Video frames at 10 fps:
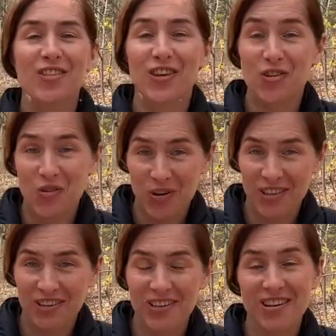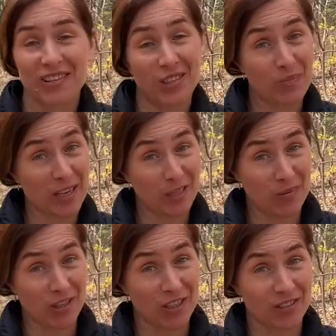the northern spice
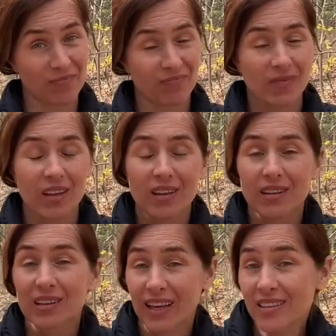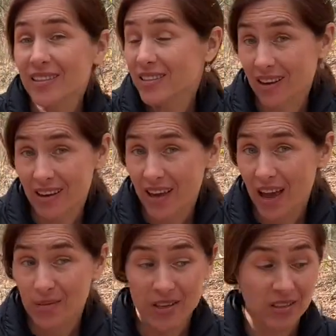bush. Like the skunk
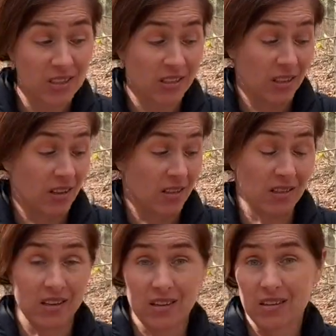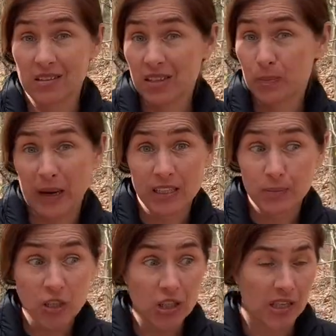cabbage, the spice
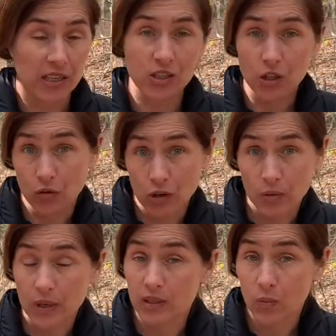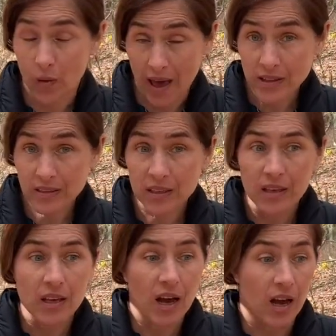bush likes to grow where it's wet.
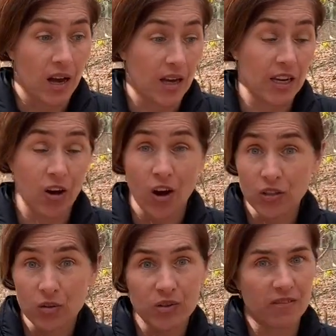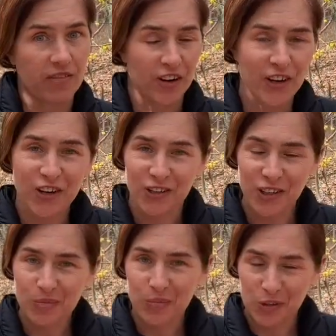Uh, it also is a very
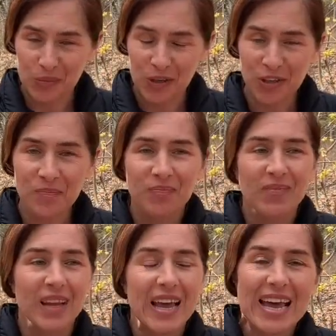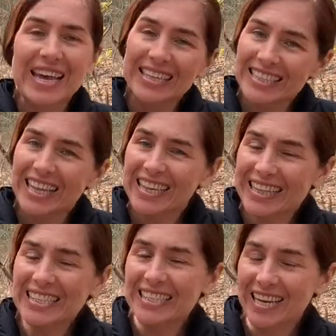early bloomer. And like
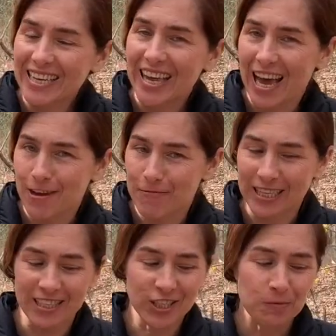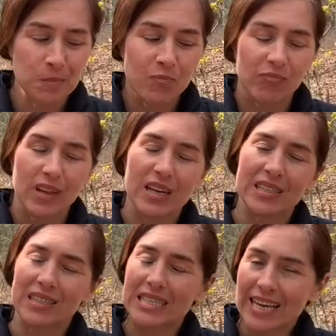the skunk cabbage,
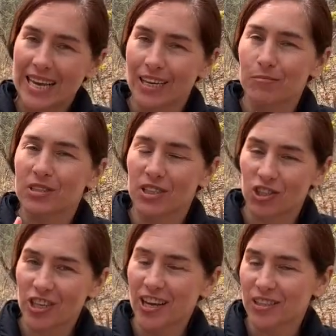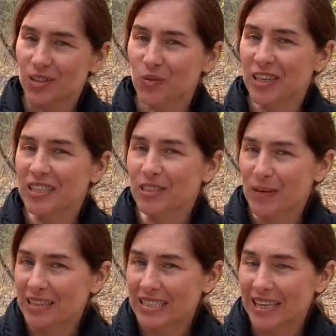its name suggests what it
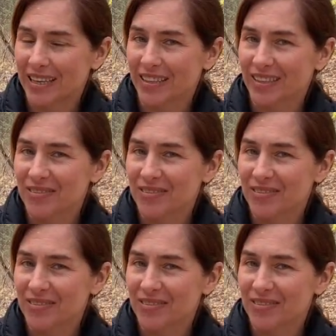smells like.